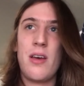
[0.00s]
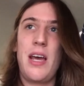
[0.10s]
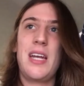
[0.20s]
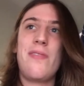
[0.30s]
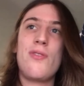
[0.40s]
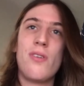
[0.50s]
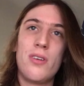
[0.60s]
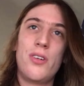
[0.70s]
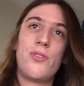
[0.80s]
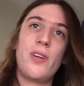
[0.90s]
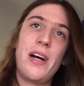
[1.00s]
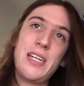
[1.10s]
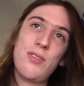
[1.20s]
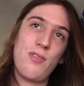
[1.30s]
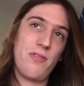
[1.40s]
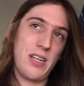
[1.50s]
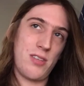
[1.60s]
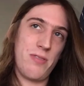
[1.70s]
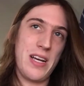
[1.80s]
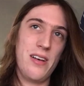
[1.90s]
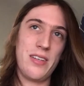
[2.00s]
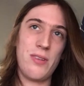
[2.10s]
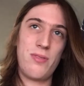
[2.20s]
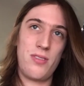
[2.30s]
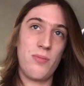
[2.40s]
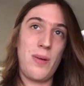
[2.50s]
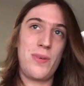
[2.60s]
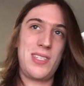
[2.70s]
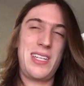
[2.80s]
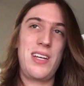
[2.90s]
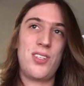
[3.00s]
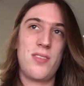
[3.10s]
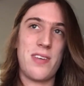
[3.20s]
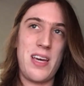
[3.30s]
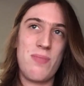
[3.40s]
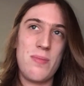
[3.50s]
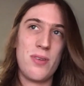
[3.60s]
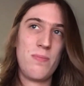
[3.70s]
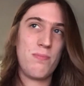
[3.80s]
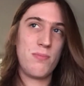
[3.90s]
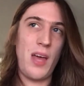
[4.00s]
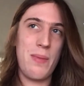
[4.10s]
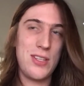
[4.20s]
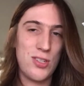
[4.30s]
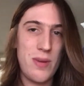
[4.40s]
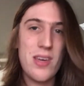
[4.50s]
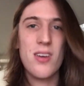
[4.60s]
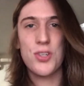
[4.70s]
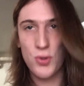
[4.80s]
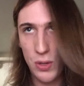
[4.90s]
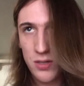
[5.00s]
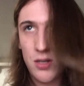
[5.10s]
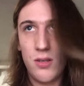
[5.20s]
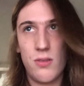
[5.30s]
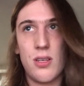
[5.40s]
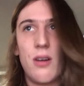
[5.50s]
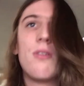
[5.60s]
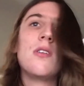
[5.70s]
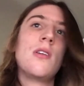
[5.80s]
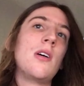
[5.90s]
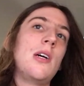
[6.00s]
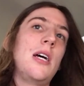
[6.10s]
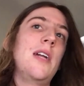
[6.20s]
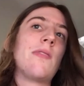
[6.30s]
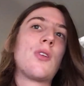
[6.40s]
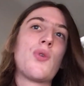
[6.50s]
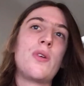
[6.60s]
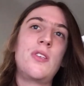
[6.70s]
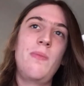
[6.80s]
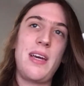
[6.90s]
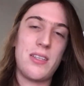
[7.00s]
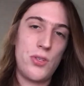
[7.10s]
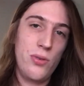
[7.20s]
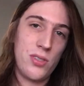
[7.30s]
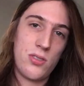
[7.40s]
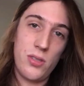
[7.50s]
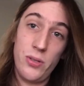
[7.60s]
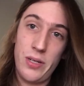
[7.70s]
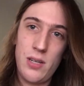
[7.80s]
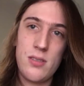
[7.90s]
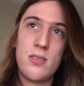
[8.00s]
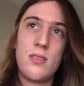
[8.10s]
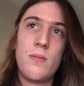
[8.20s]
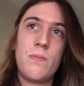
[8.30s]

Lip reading: And if you aren't trying to reflect reality with your representation of gay people, that means you're making a choice to do so. And if the choice you make is to exclude us,